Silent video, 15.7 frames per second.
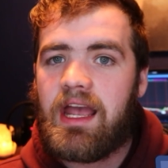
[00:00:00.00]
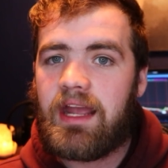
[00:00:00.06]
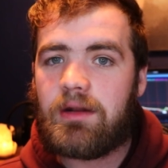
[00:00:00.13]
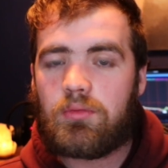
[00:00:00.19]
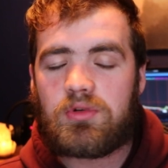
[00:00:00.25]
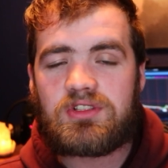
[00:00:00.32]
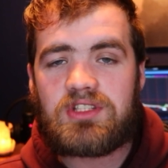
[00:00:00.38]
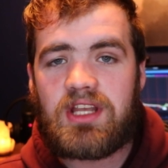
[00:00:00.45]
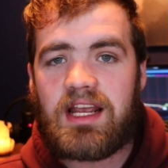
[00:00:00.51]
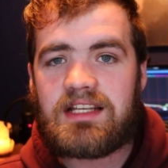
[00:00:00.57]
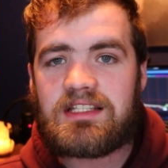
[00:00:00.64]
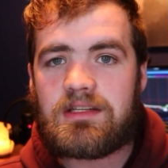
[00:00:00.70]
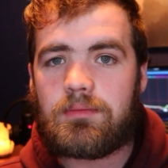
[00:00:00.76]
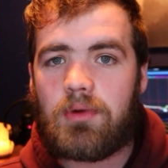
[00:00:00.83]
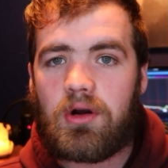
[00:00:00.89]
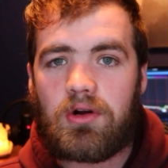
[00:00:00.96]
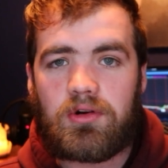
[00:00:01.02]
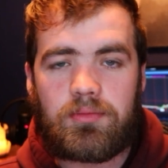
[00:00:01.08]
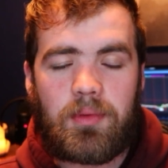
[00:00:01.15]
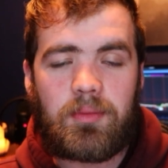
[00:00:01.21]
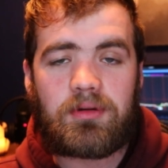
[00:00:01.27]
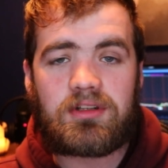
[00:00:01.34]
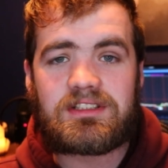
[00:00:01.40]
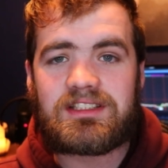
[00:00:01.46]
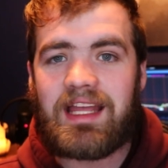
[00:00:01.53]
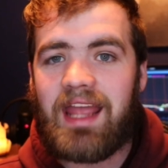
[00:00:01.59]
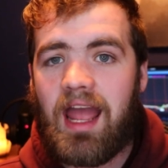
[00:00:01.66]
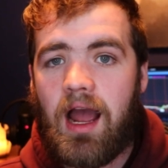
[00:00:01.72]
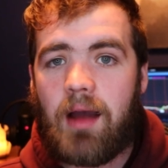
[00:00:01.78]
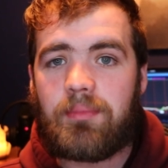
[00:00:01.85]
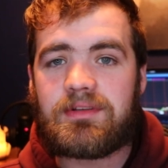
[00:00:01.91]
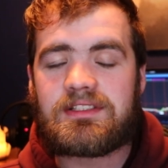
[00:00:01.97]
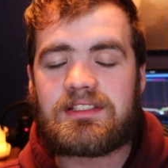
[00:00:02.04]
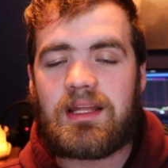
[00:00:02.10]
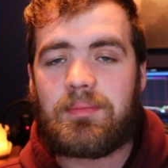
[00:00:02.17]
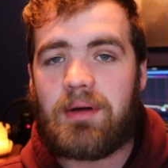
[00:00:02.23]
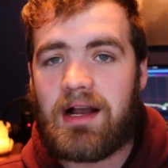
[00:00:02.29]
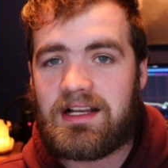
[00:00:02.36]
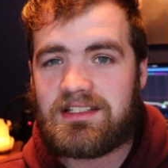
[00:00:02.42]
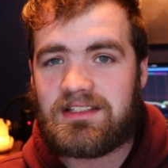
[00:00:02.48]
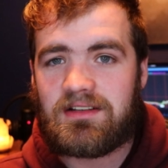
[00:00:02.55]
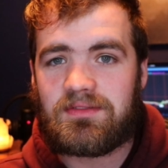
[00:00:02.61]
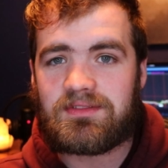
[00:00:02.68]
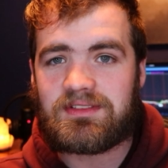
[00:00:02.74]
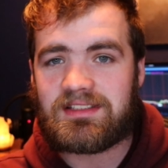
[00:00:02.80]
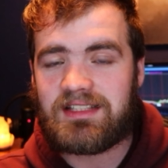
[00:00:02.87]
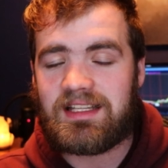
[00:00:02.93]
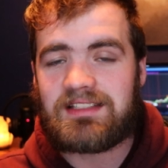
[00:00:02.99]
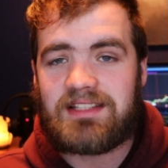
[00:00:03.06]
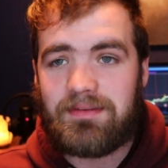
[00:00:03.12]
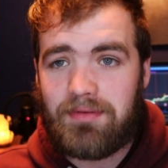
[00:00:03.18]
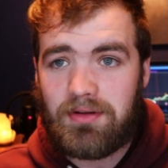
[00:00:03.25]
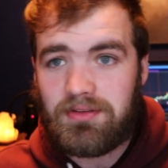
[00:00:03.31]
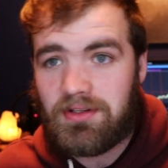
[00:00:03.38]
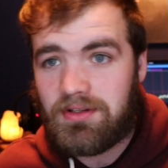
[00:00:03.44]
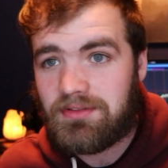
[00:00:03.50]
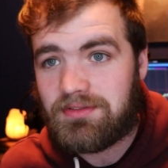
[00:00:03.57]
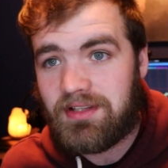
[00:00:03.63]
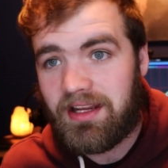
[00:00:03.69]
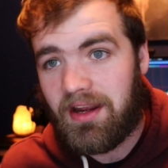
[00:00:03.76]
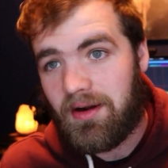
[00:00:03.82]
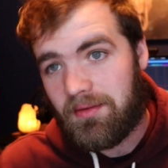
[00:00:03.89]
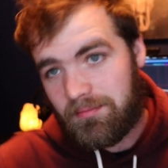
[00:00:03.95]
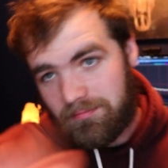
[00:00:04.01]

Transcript: And we'll see you guys tomorrow. Remember to stay happy, stay positive, and stay safe out there. Take care.